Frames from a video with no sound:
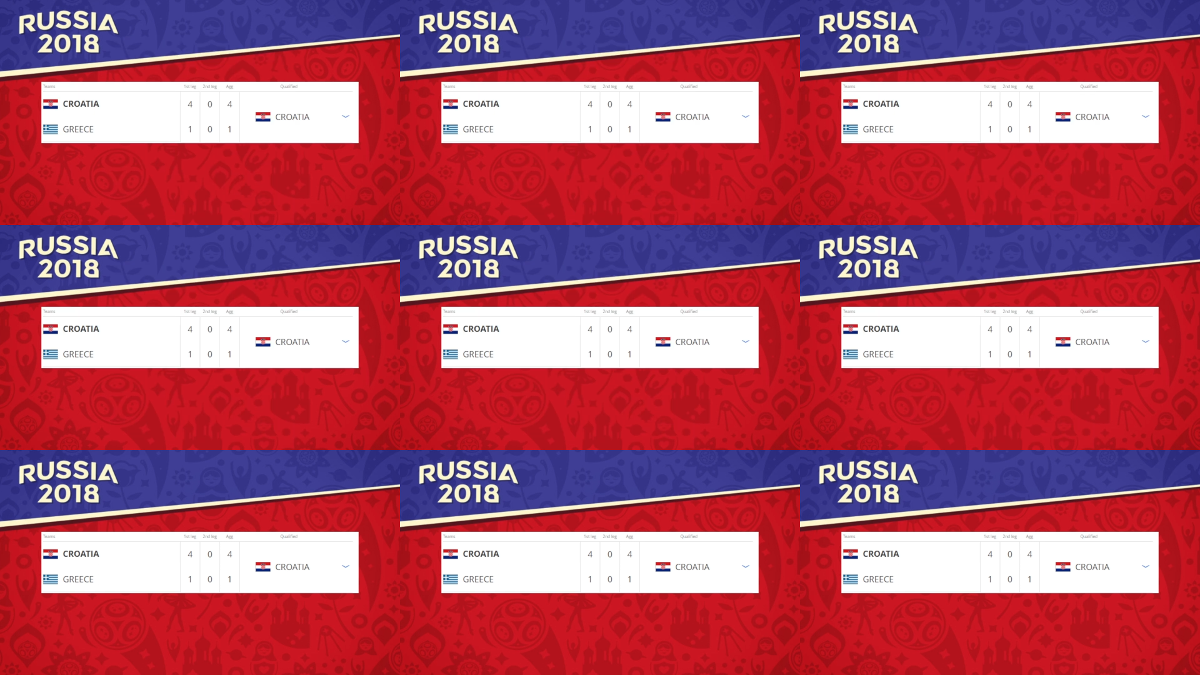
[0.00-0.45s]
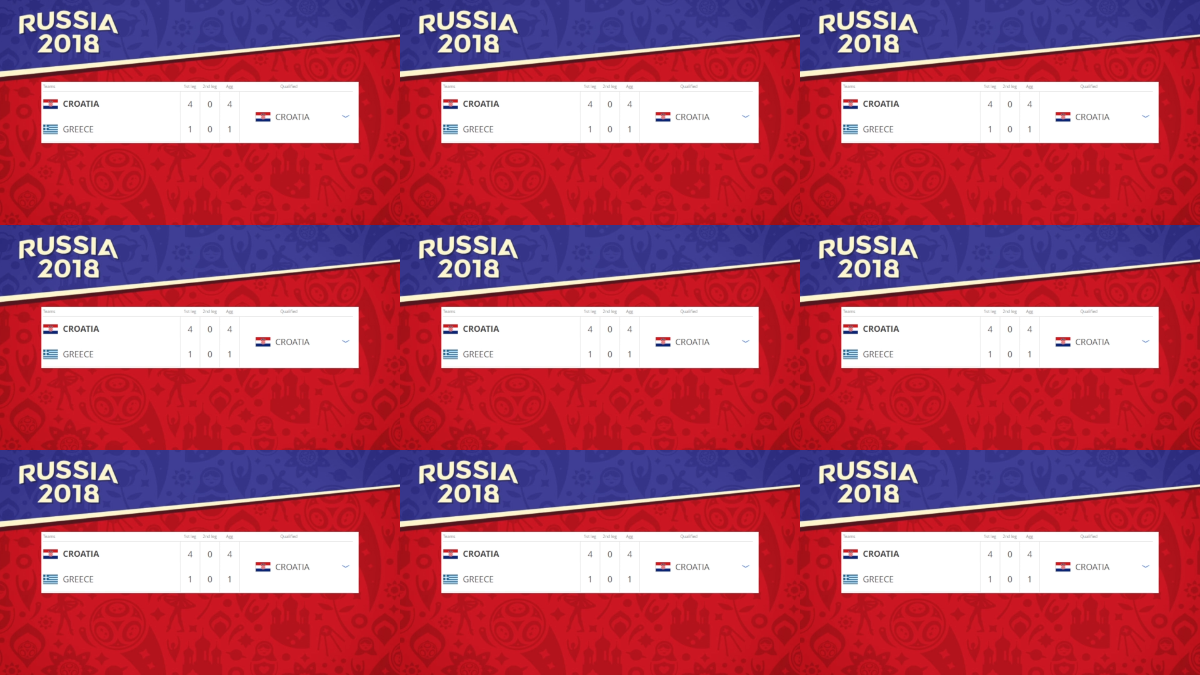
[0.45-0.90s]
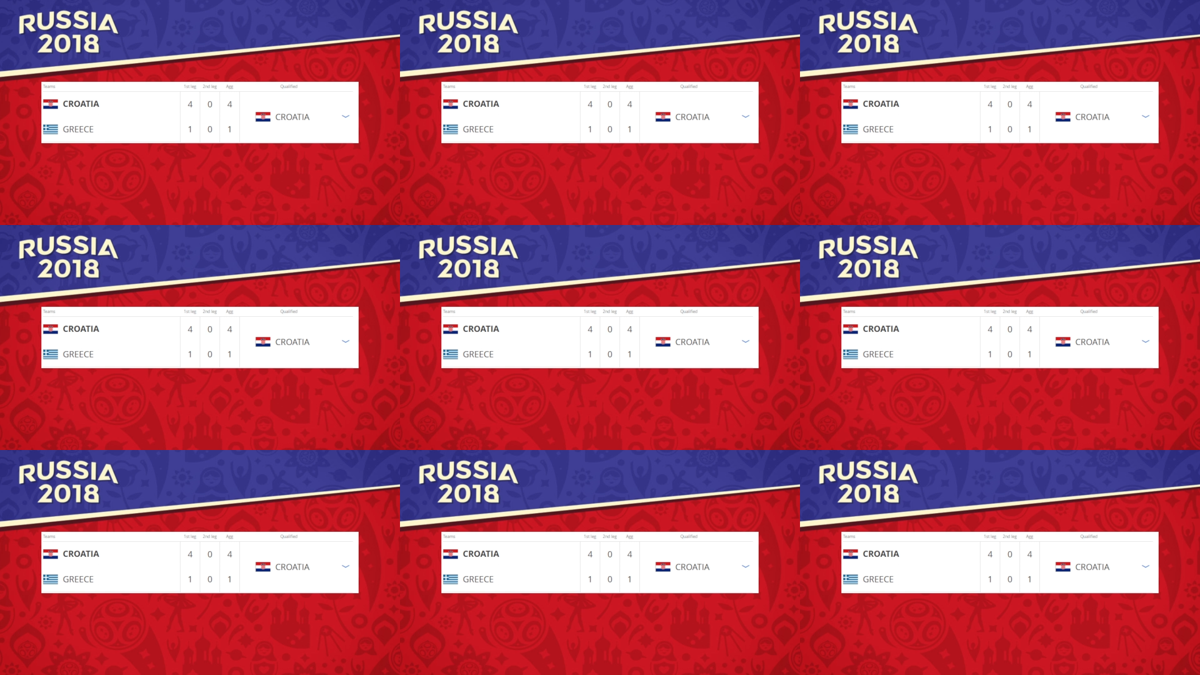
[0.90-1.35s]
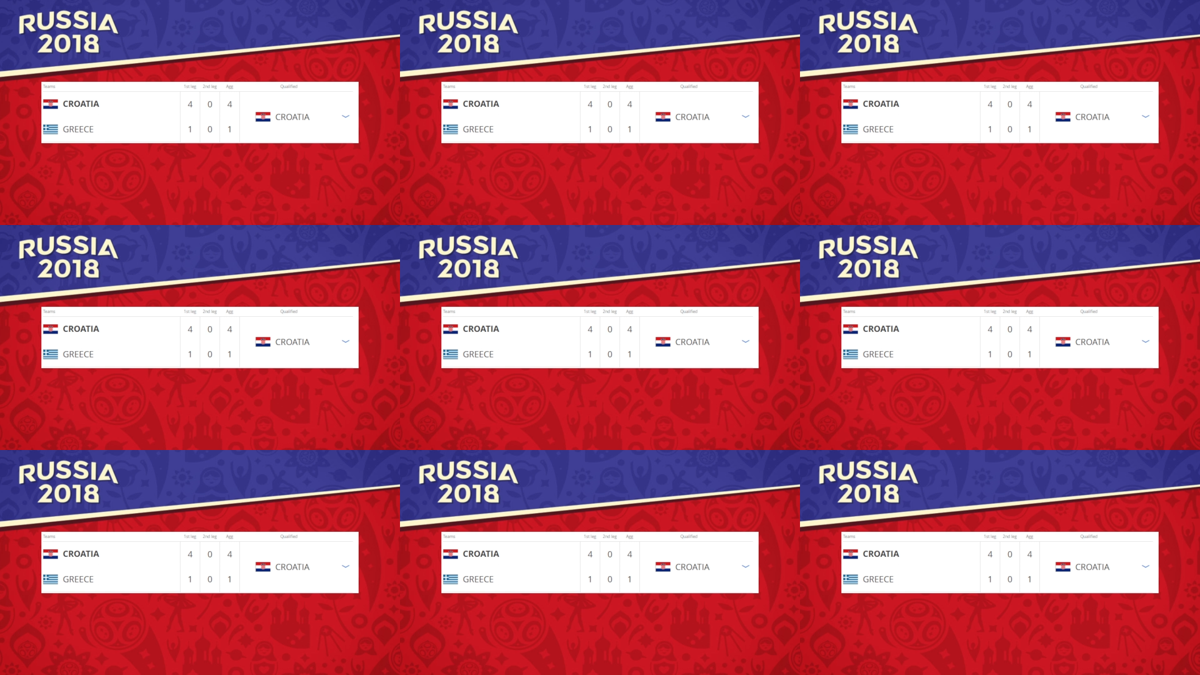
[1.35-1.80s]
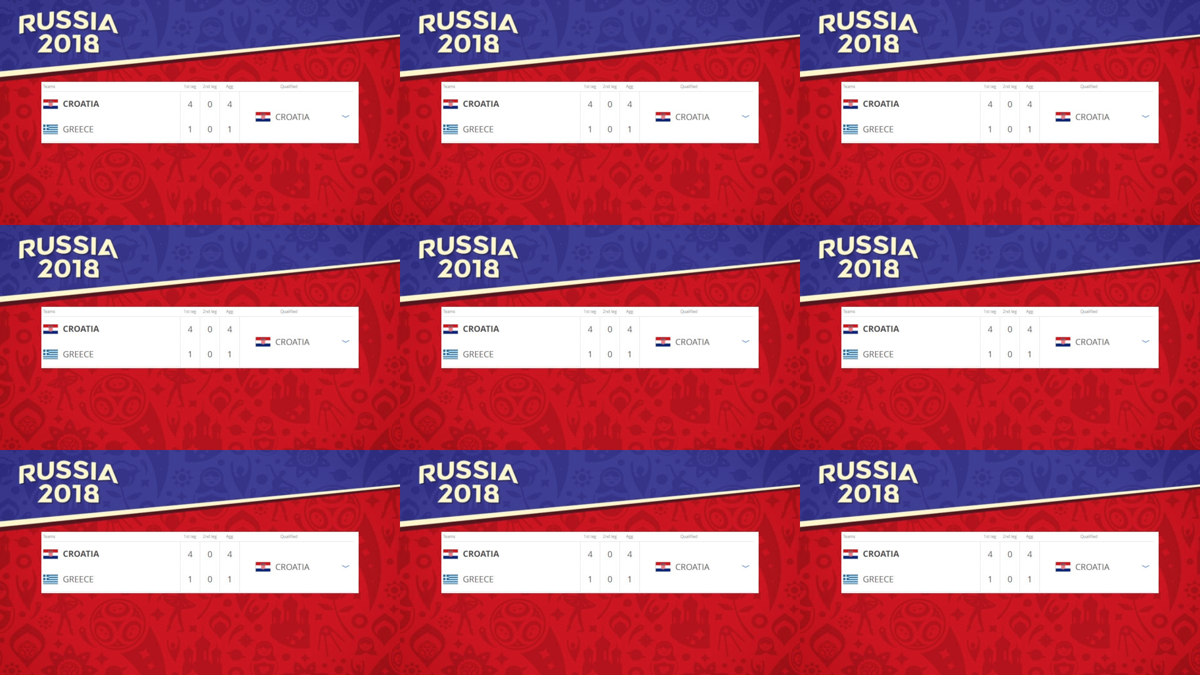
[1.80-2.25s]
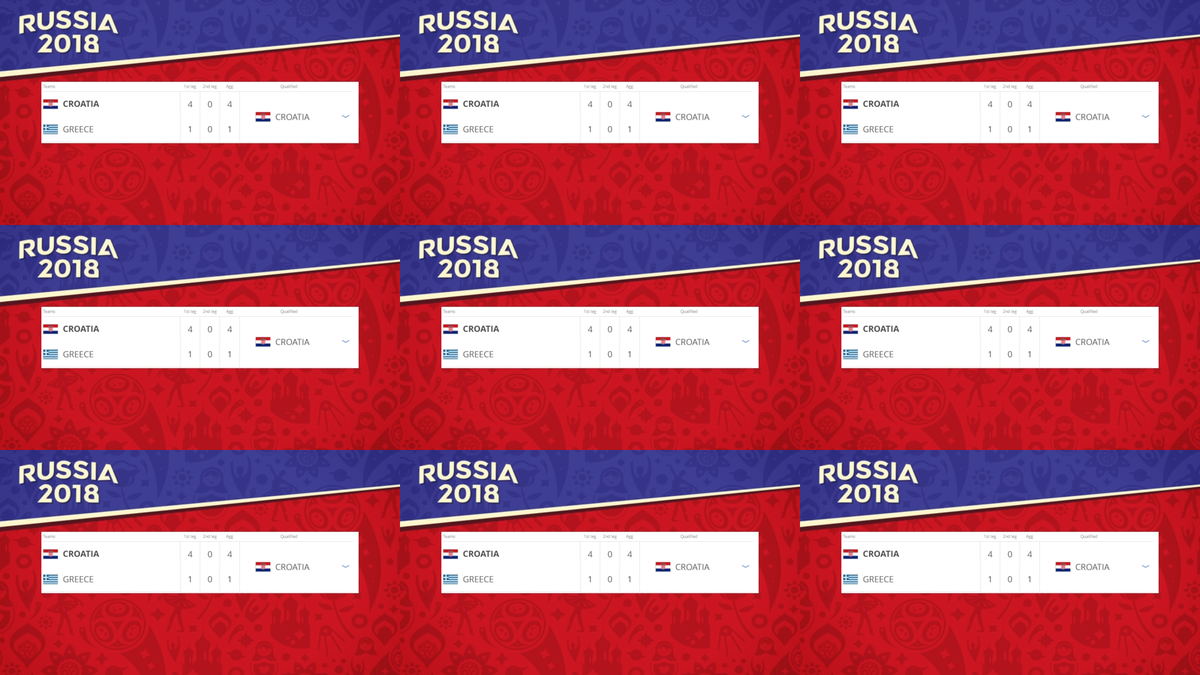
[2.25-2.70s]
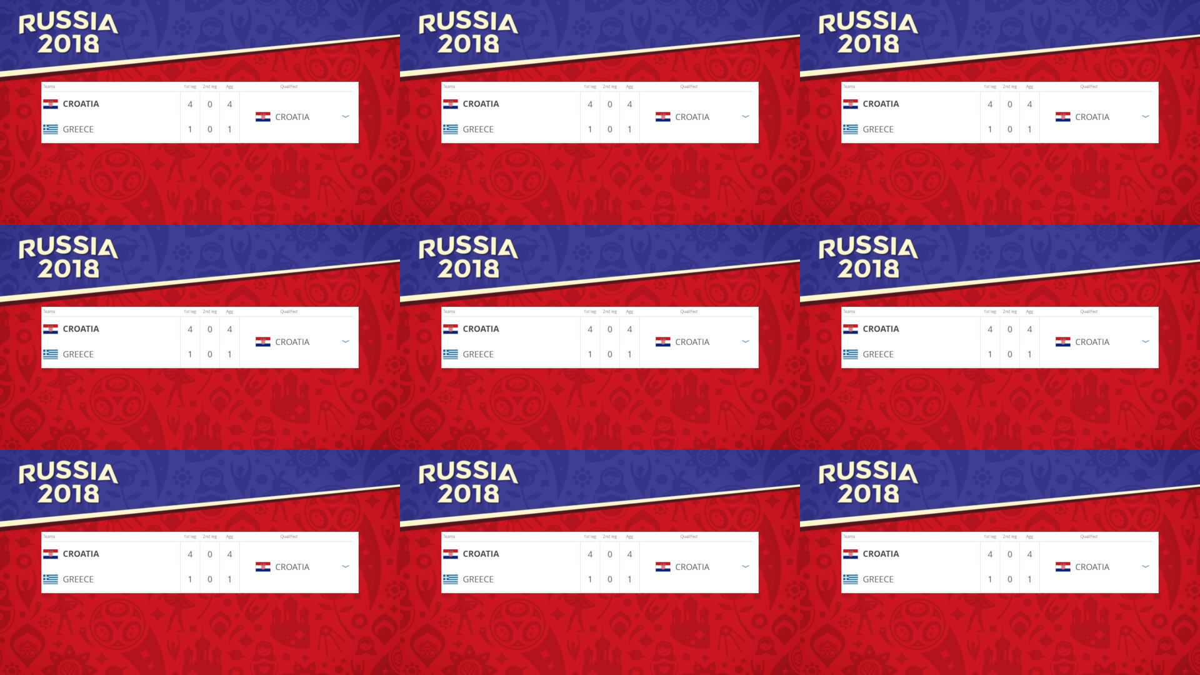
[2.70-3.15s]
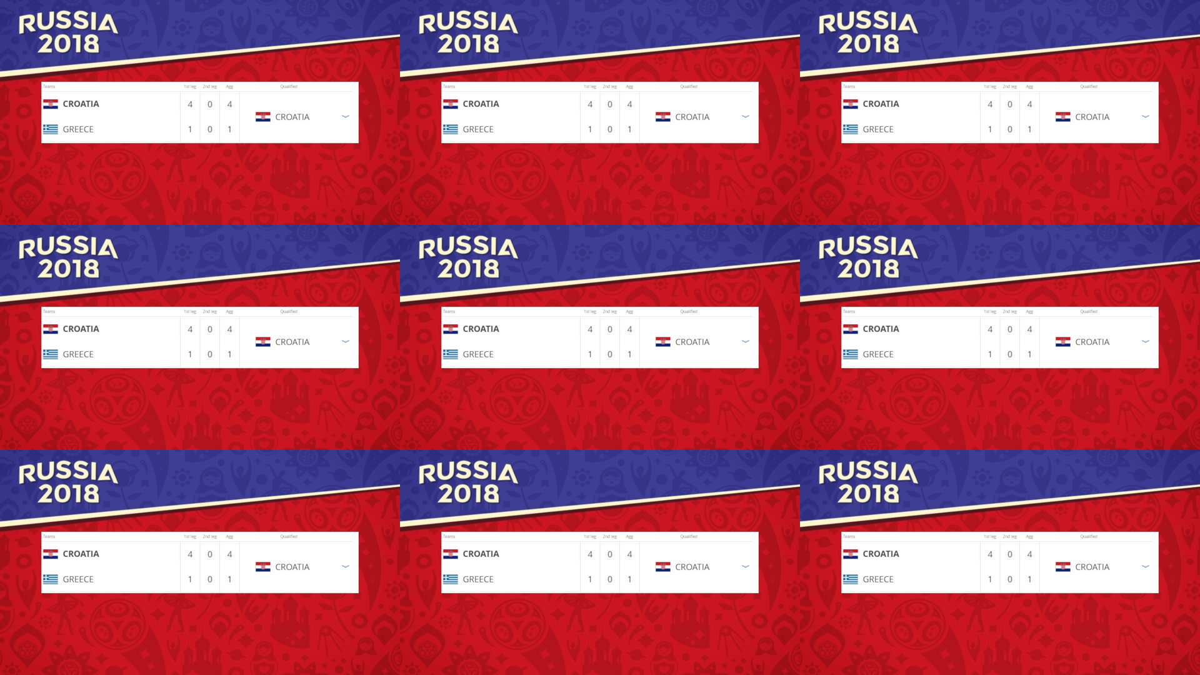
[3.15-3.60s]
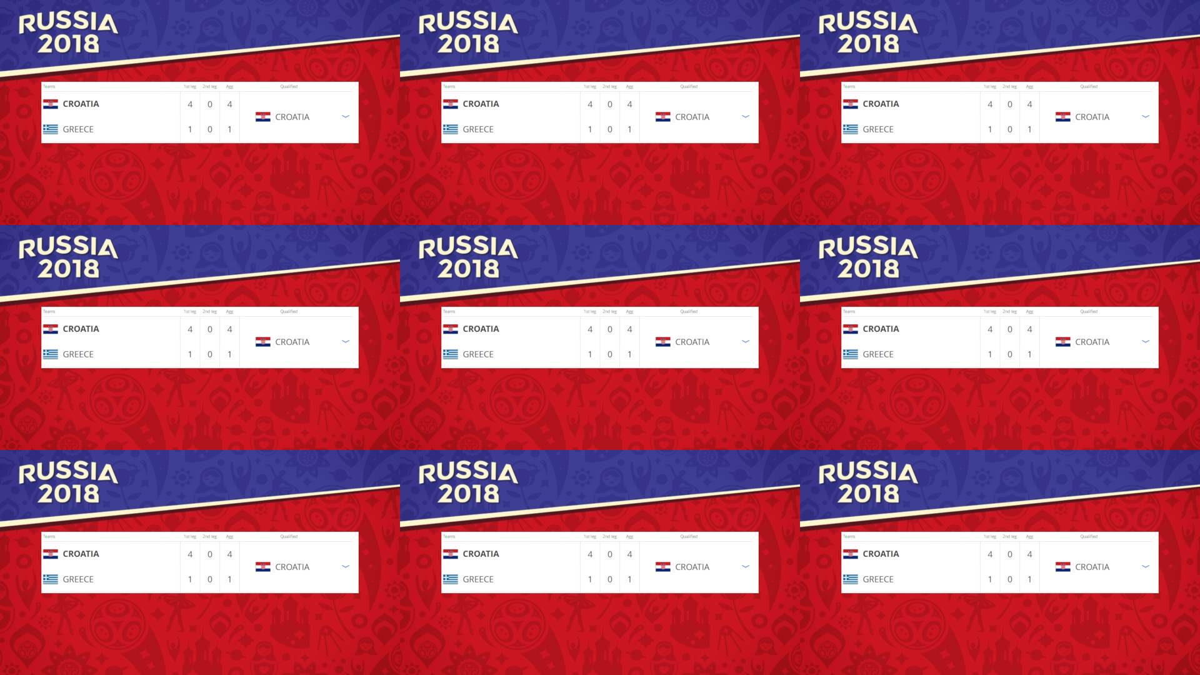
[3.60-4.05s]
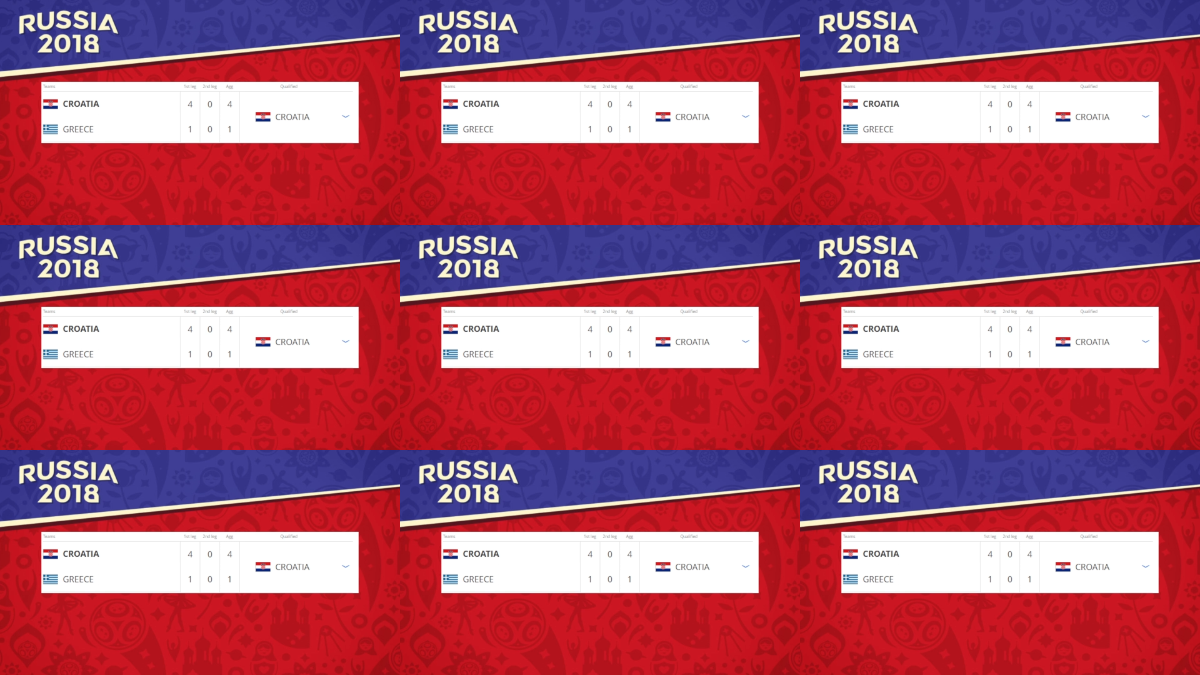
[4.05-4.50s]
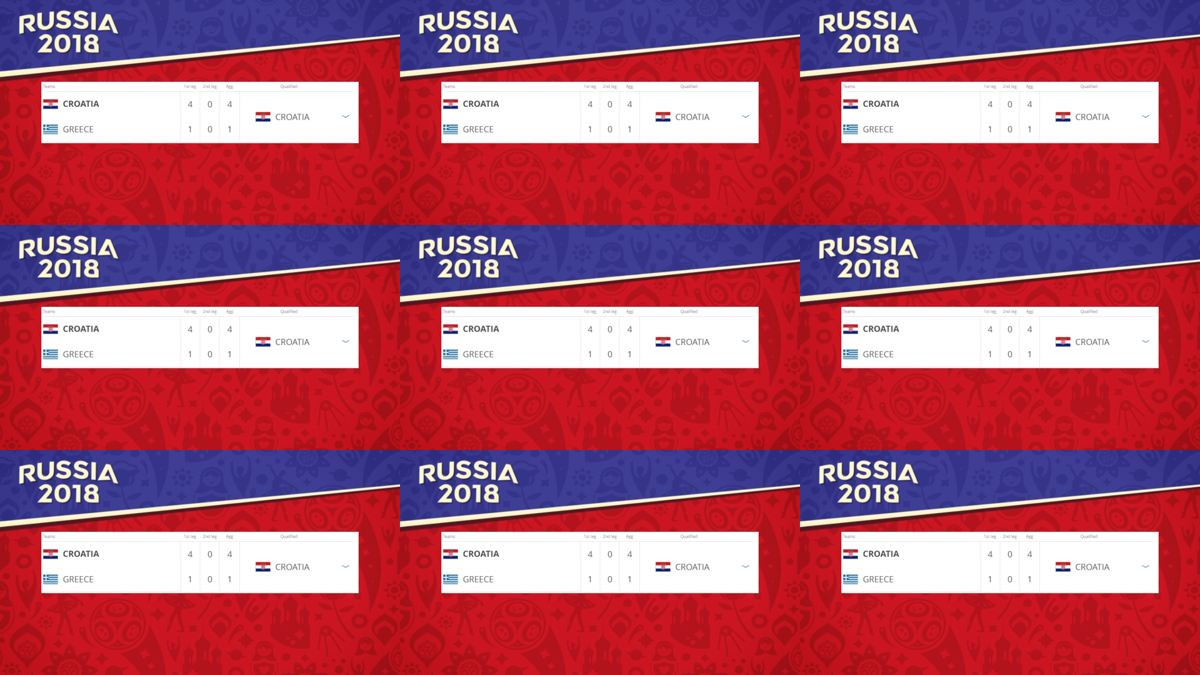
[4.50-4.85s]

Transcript: [unreadable: no face in view]